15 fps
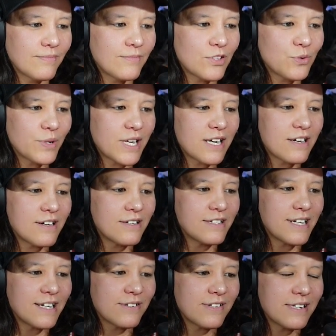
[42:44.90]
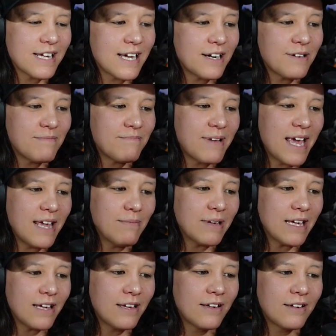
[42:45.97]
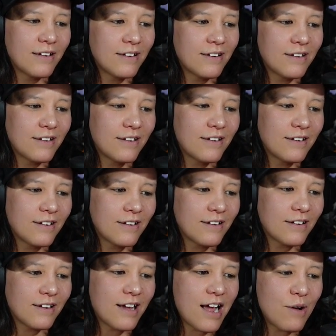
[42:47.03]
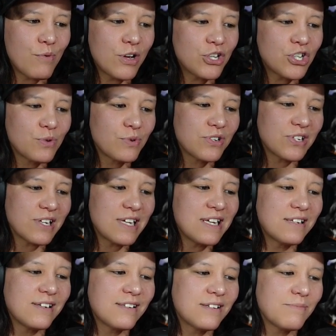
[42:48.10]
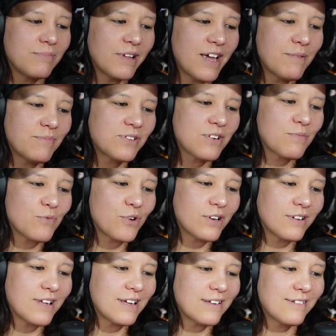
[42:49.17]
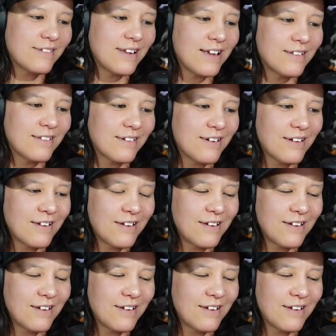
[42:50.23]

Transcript: do we got to hunt down Santa? Maybe. I wish it was easy to blame someone like Santa.